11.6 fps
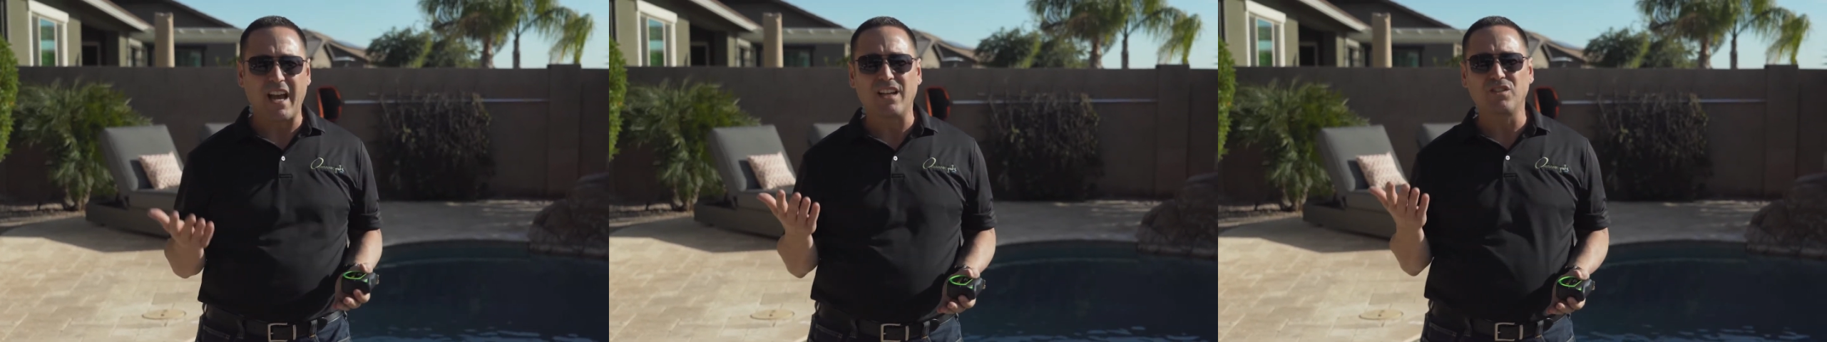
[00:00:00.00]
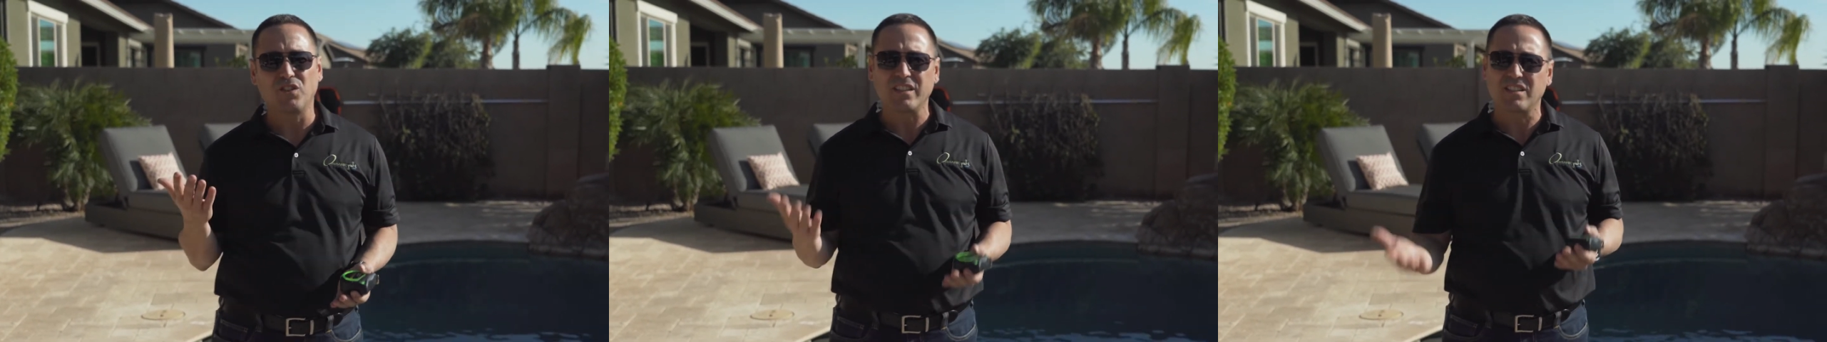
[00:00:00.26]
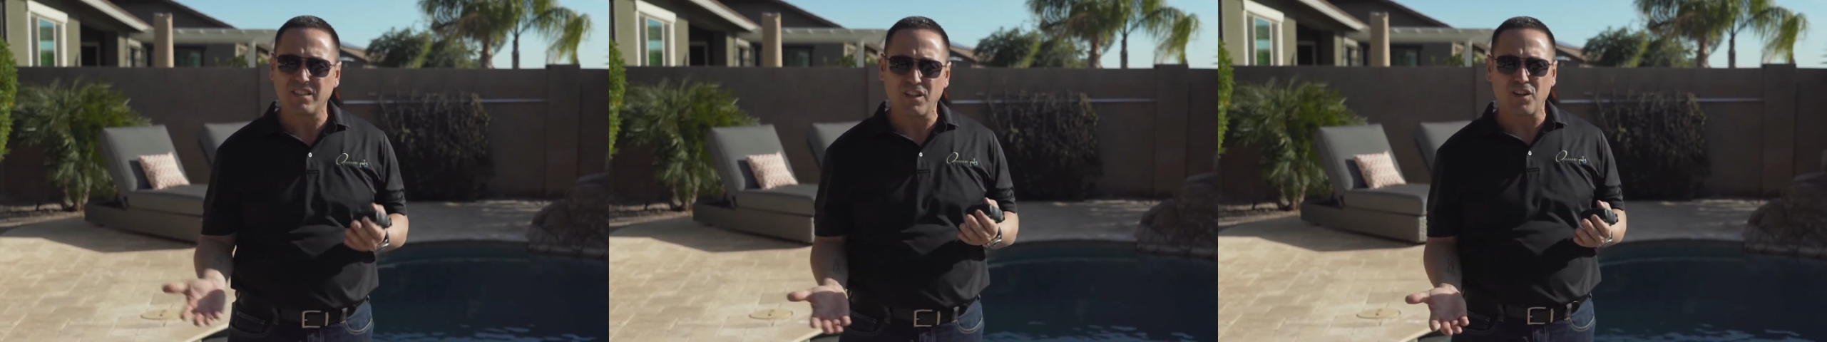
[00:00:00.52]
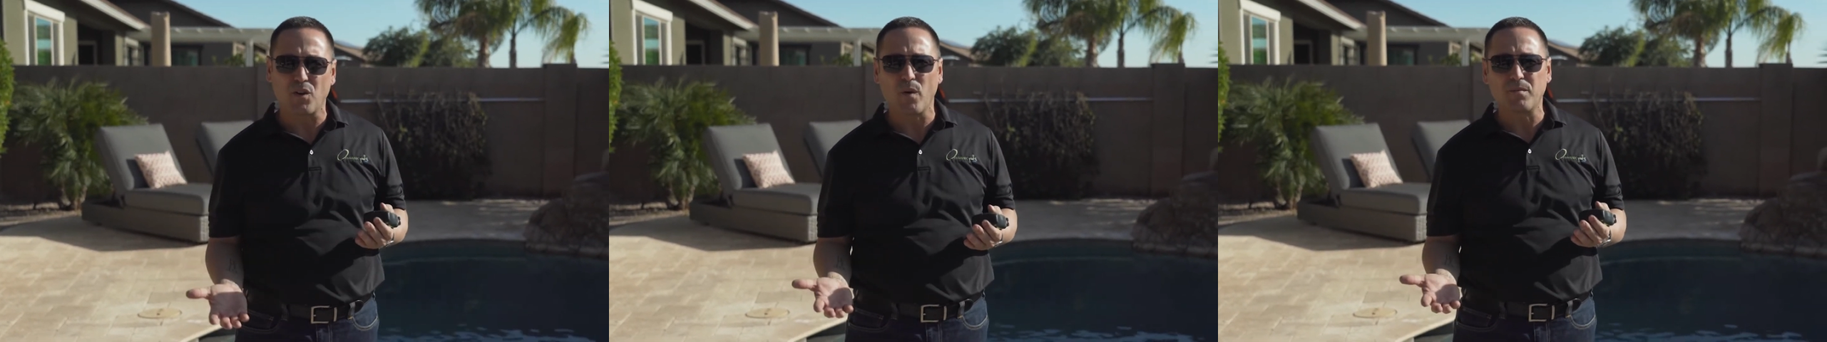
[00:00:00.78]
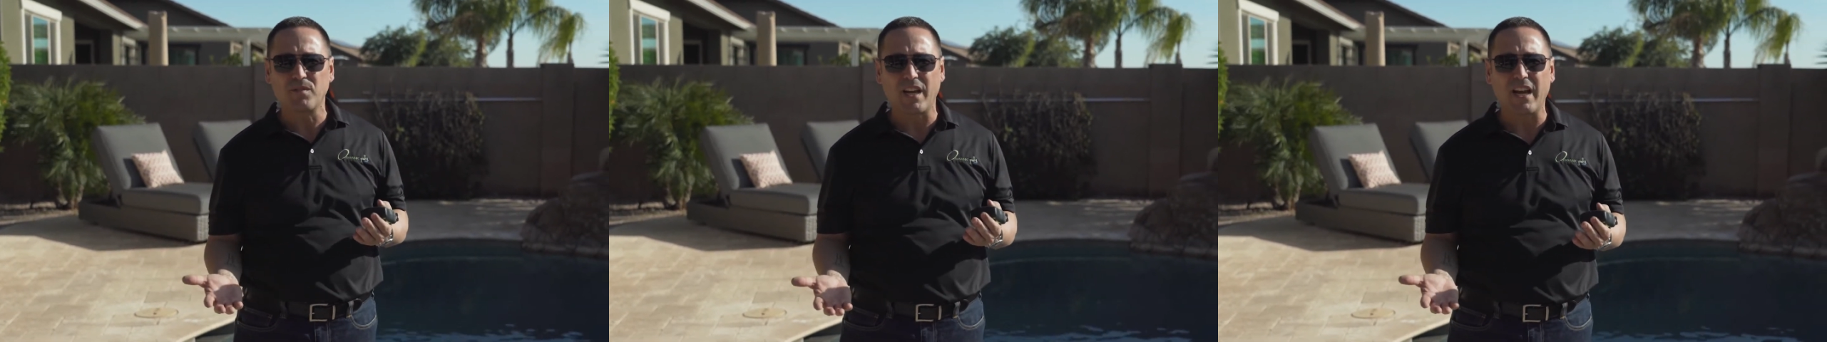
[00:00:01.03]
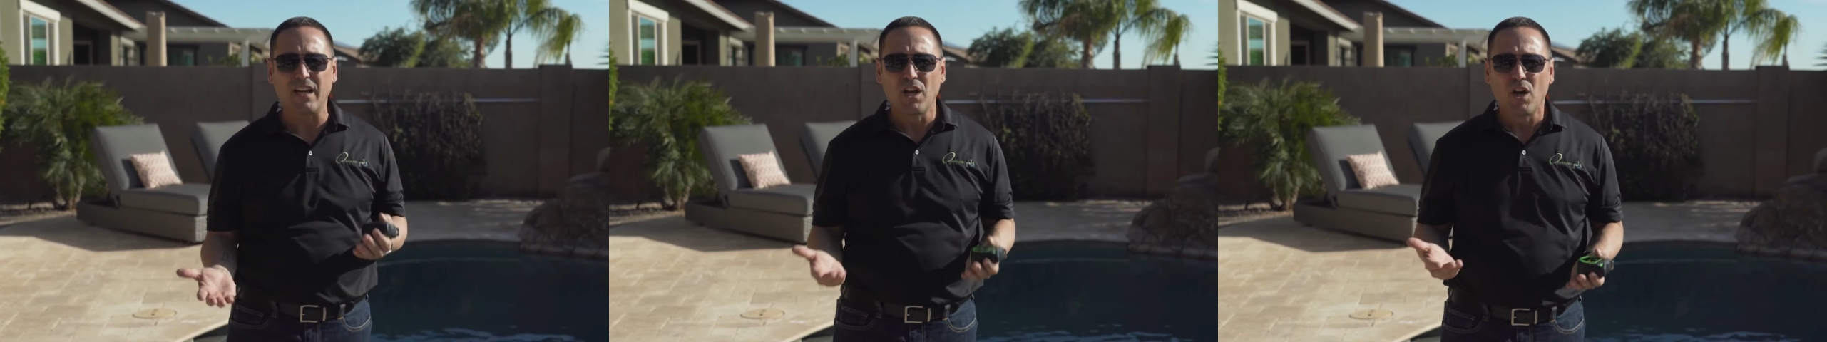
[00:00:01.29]
As you can see on our
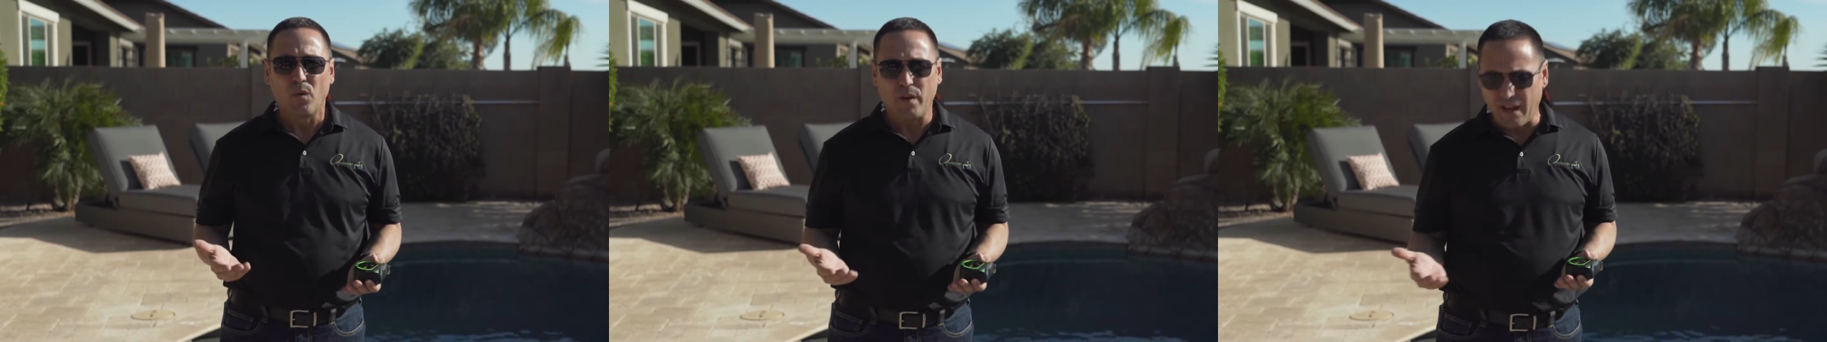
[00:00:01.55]
website, we